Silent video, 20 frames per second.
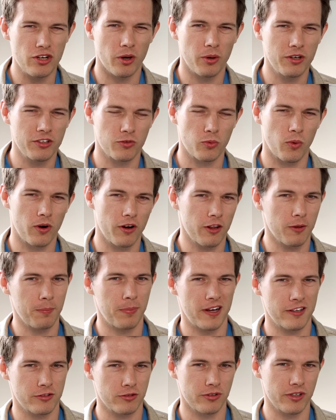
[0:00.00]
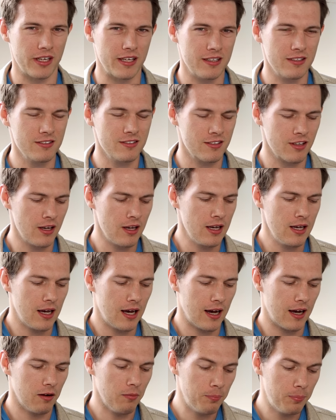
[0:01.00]
notice where the bezel is.
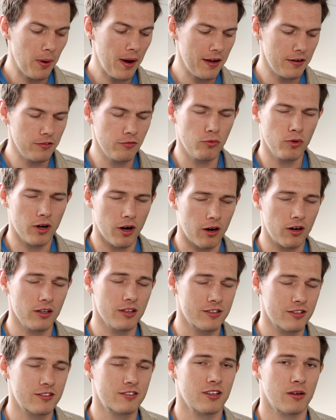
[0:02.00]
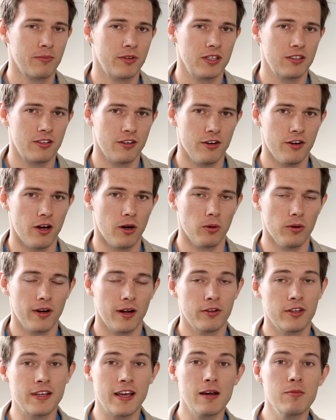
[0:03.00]
Uh, but regardless, it's something to note.
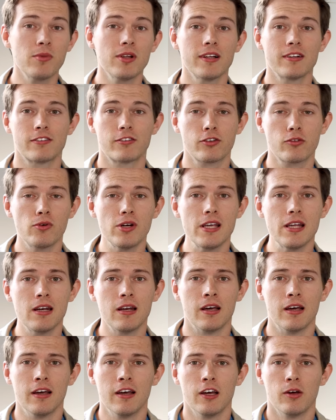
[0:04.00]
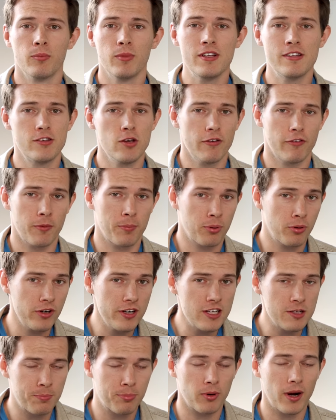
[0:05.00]
Now, the AMOLED screen means you have a
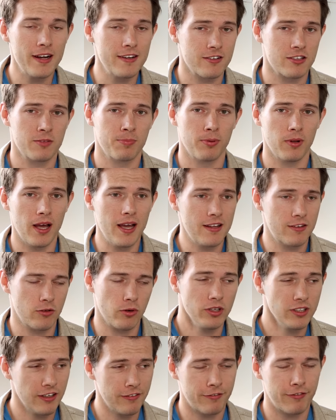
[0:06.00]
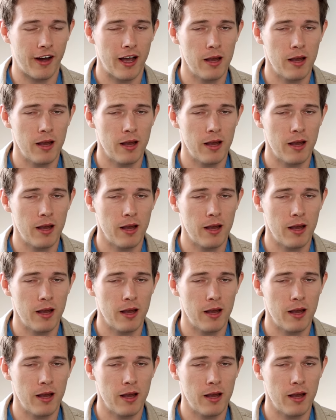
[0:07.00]
pretty bright display. It's going to have